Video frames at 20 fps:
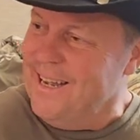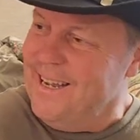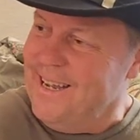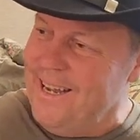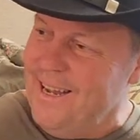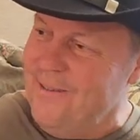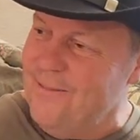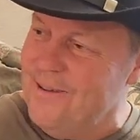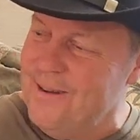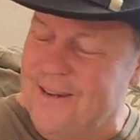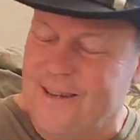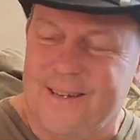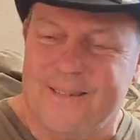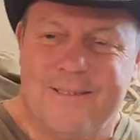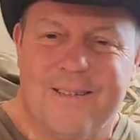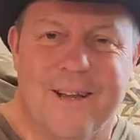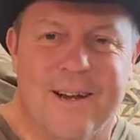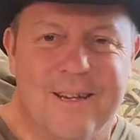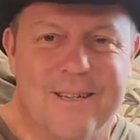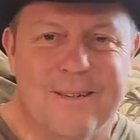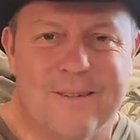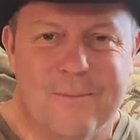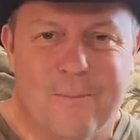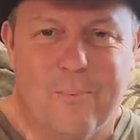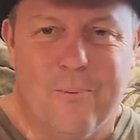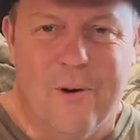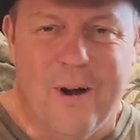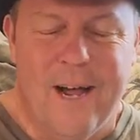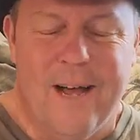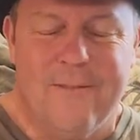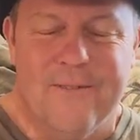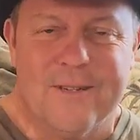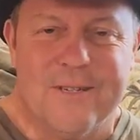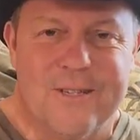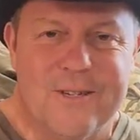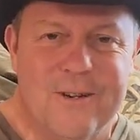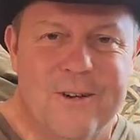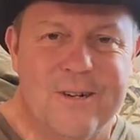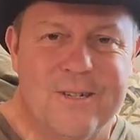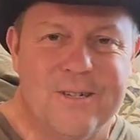even a, a, private
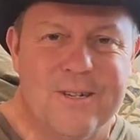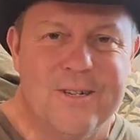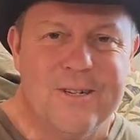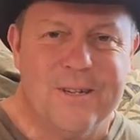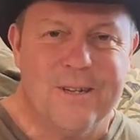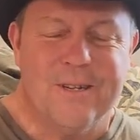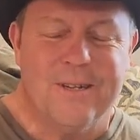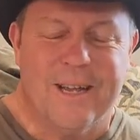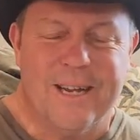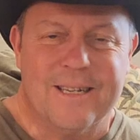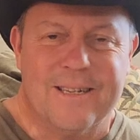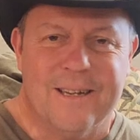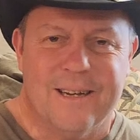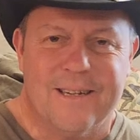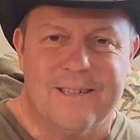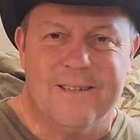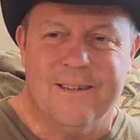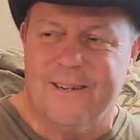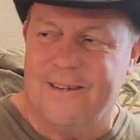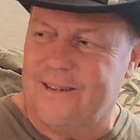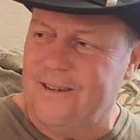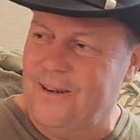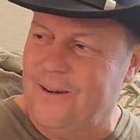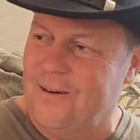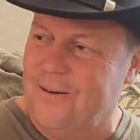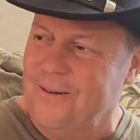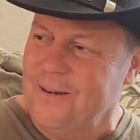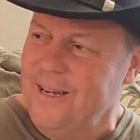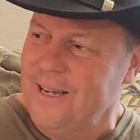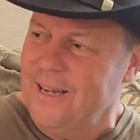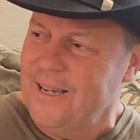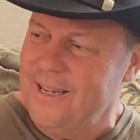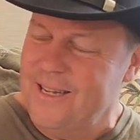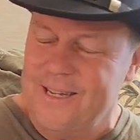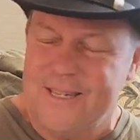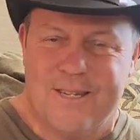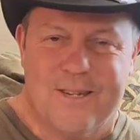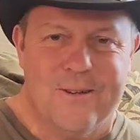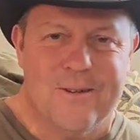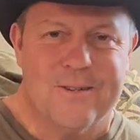search engine like DuckDuckGo
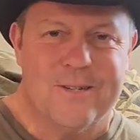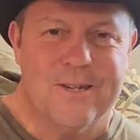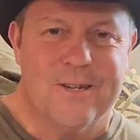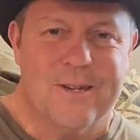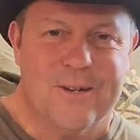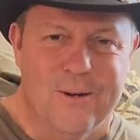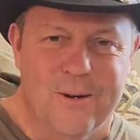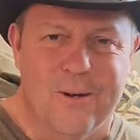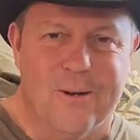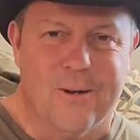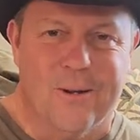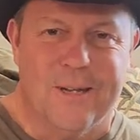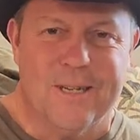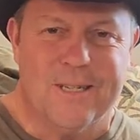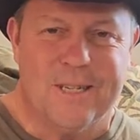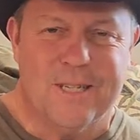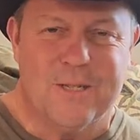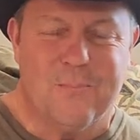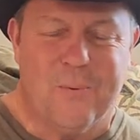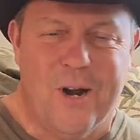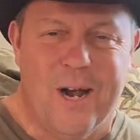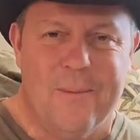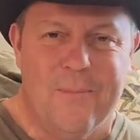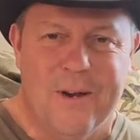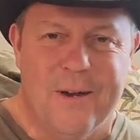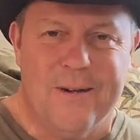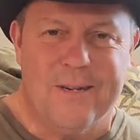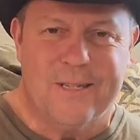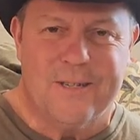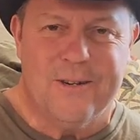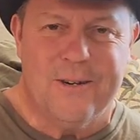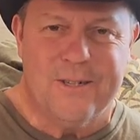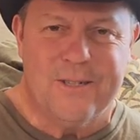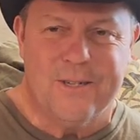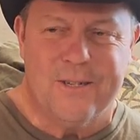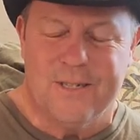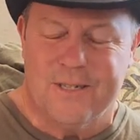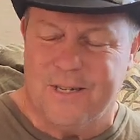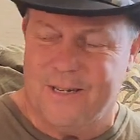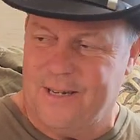is using Google as its primary
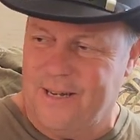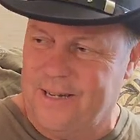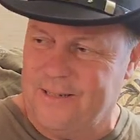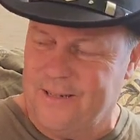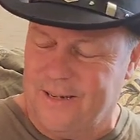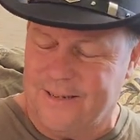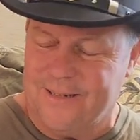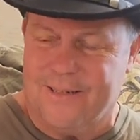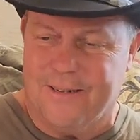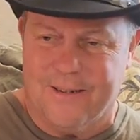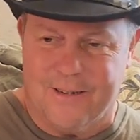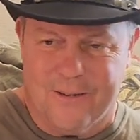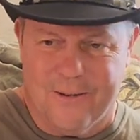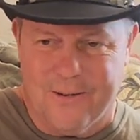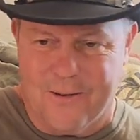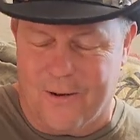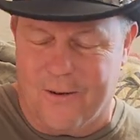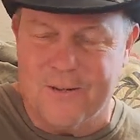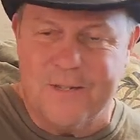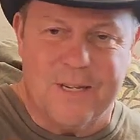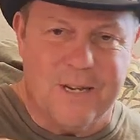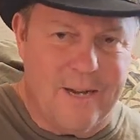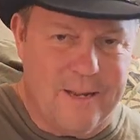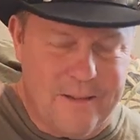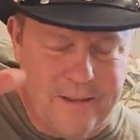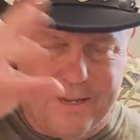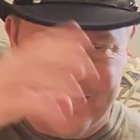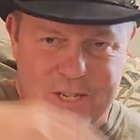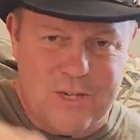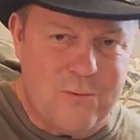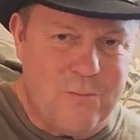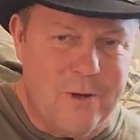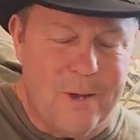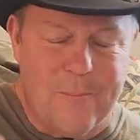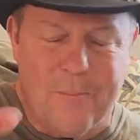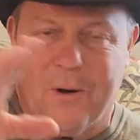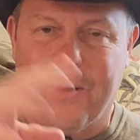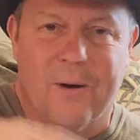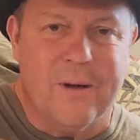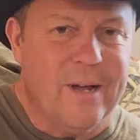search engine. Now, DuckDuckGo goes out and they
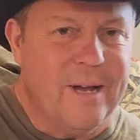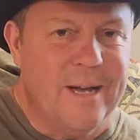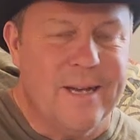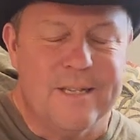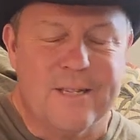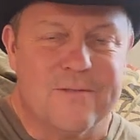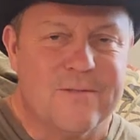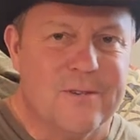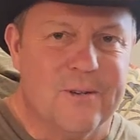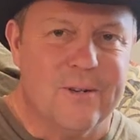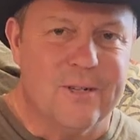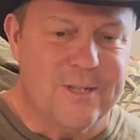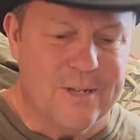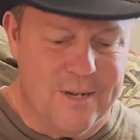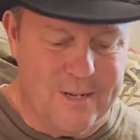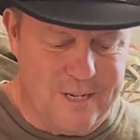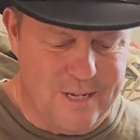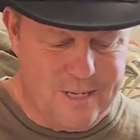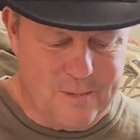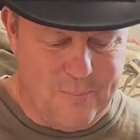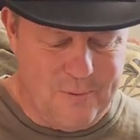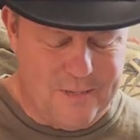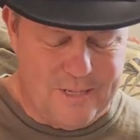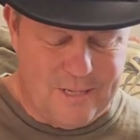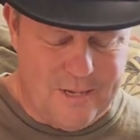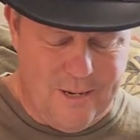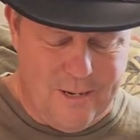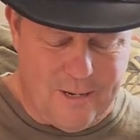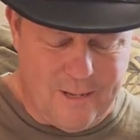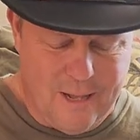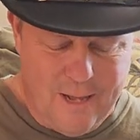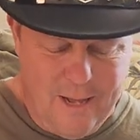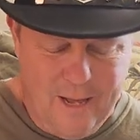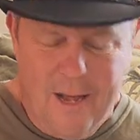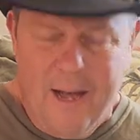sweep all kinds of search engines, but still,